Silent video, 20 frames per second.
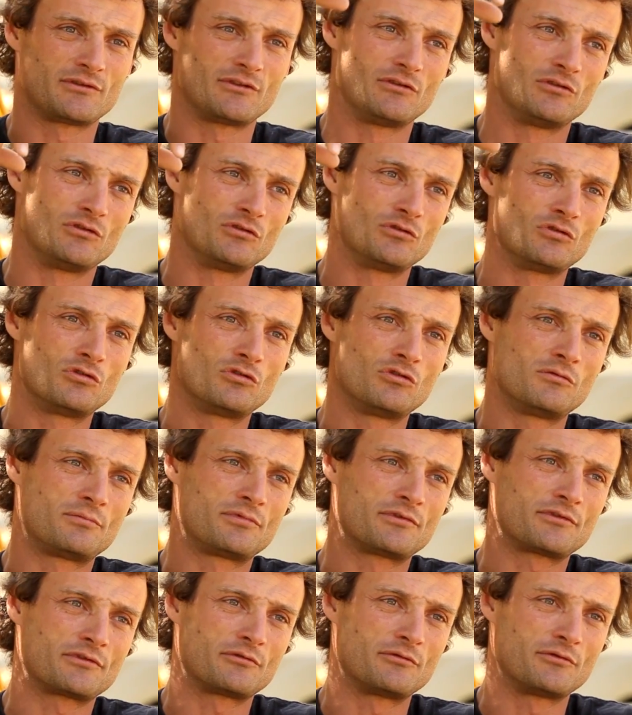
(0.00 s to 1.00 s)

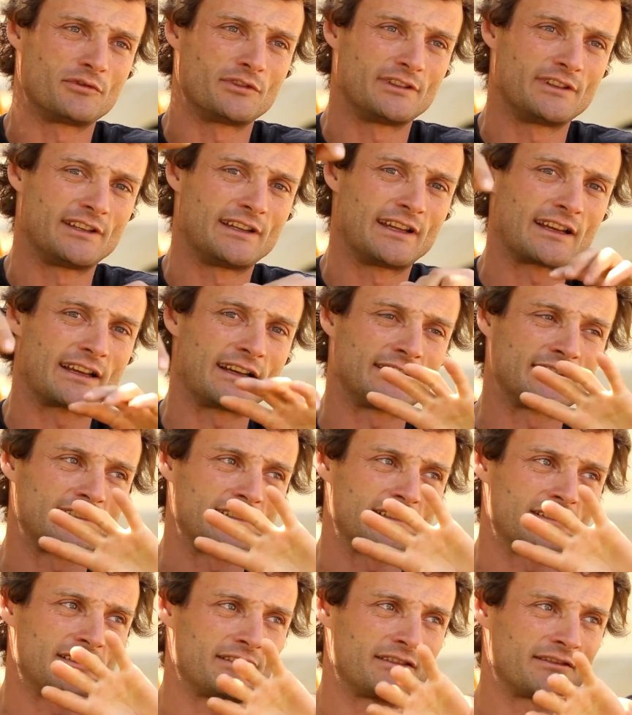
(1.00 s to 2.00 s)
loop with
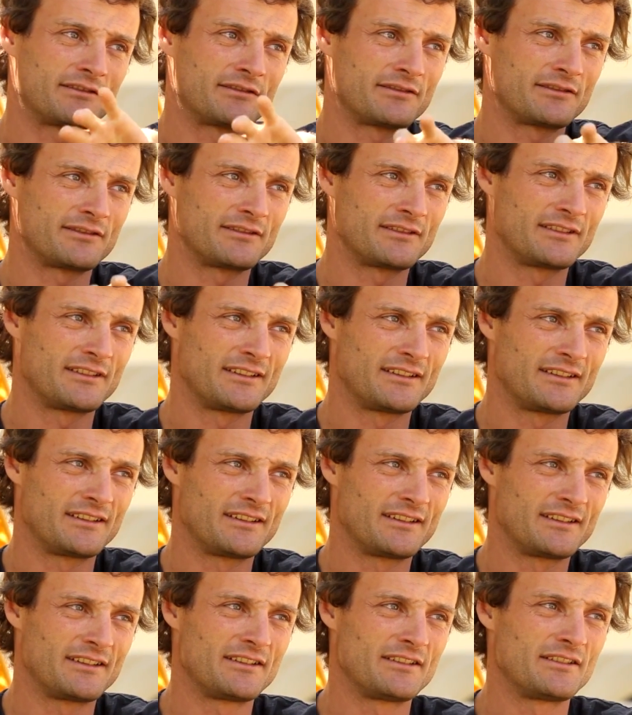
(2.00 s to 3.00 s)
negative
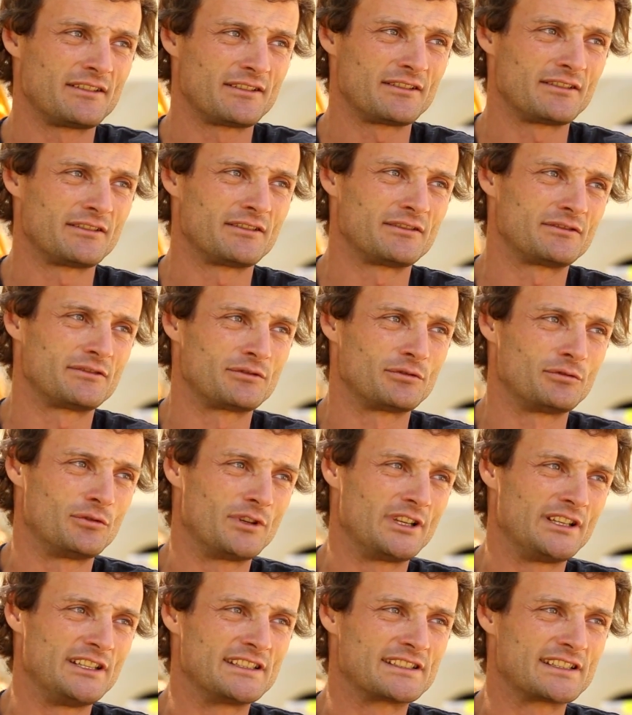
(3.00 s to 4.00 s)

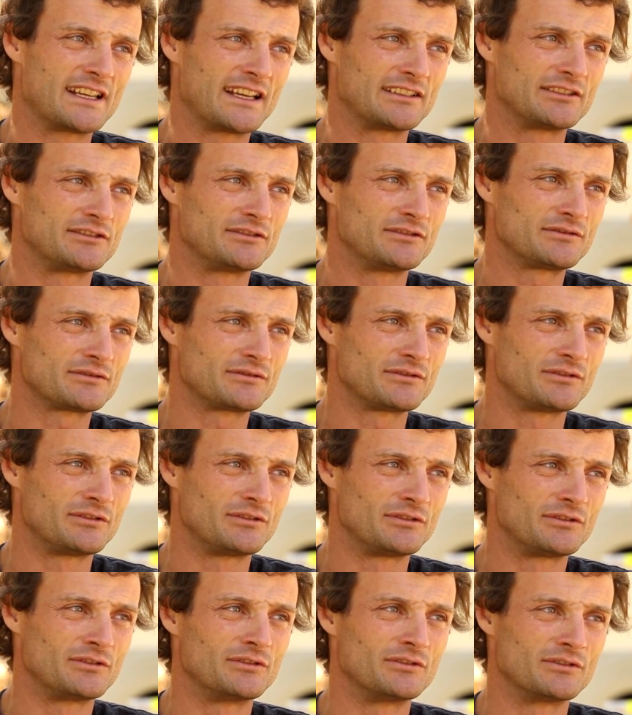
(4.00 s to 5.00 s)
to Eli sad, no?
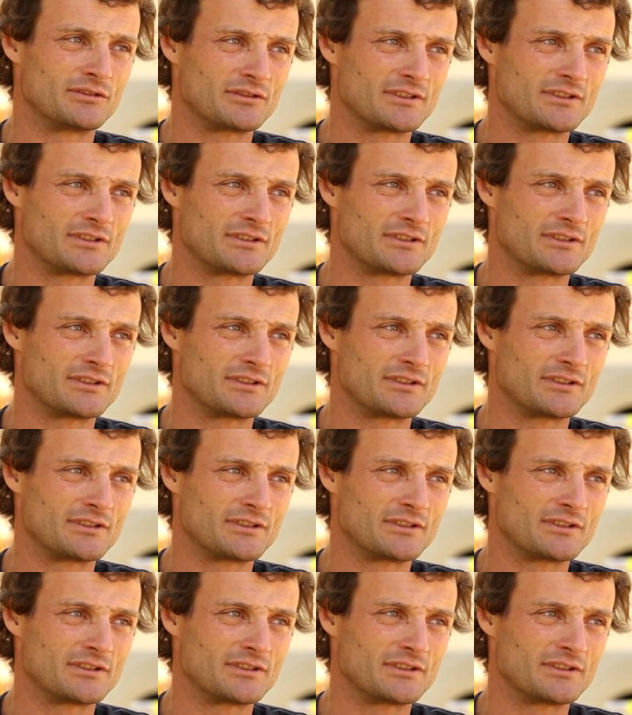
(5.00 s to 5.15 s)
Or